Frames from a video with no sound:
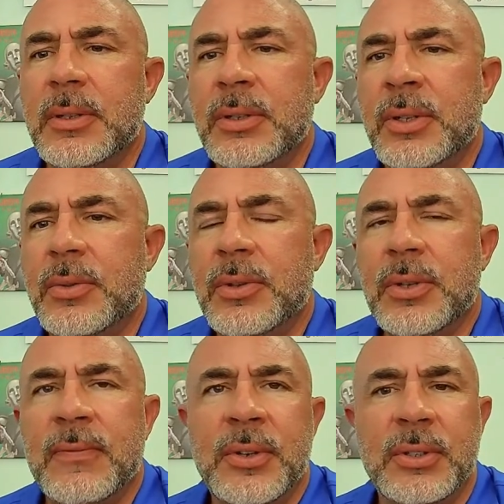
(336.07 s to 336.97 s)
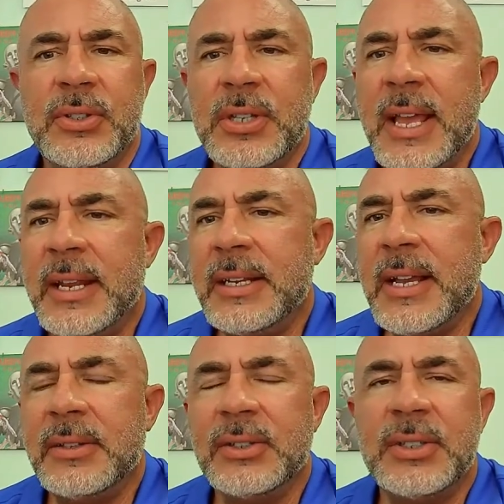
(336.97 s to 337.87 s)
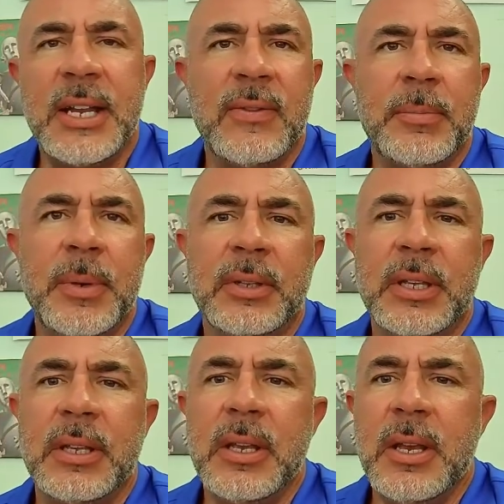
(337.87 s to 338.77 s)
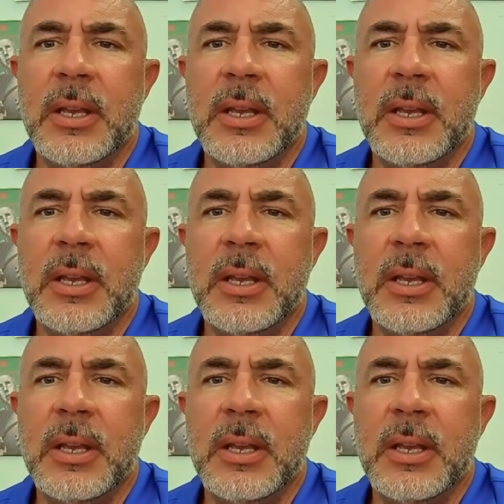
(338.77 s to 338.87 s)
if you're scanning down the side of a building,